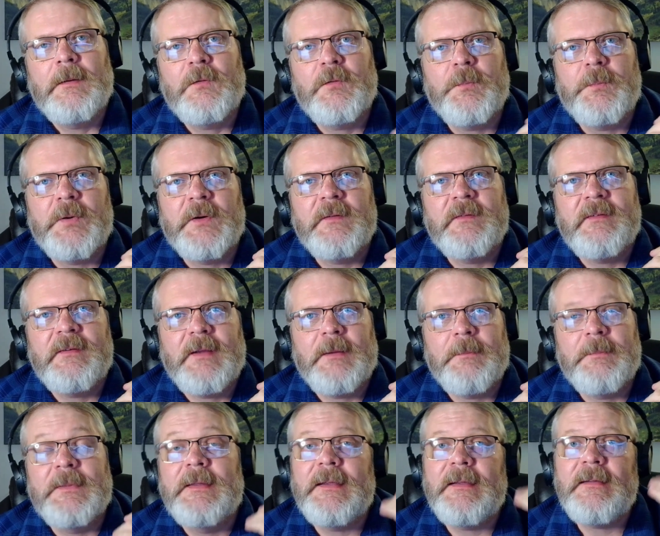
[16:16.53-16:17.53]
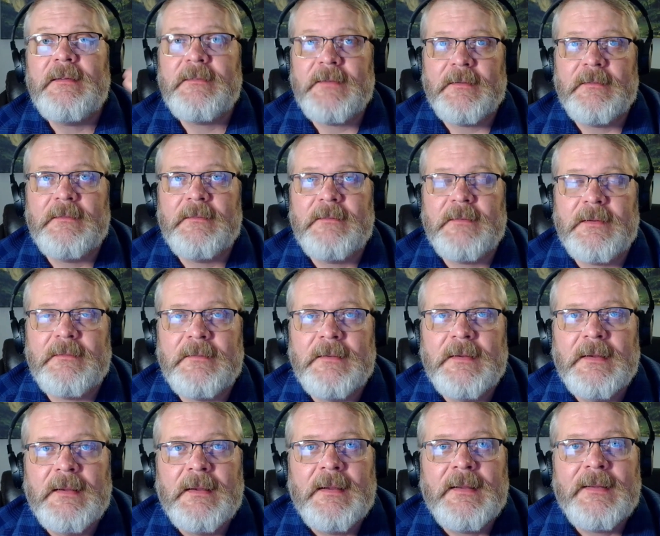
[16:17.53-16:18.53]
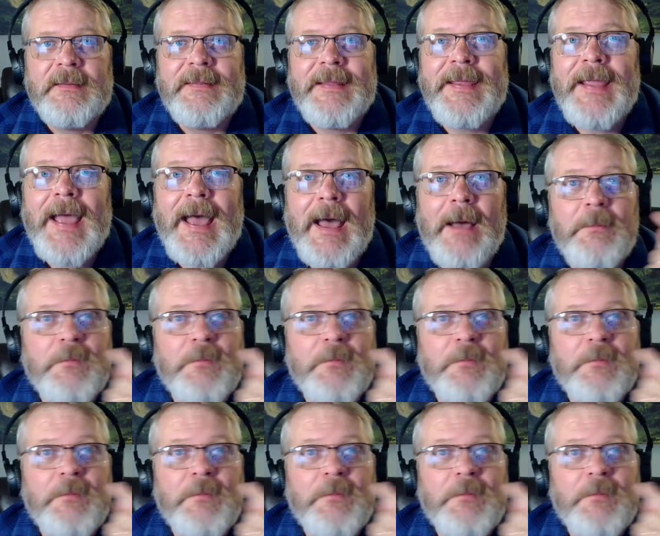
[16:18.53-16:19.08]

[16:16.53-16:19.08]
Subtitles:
perceive distances, they have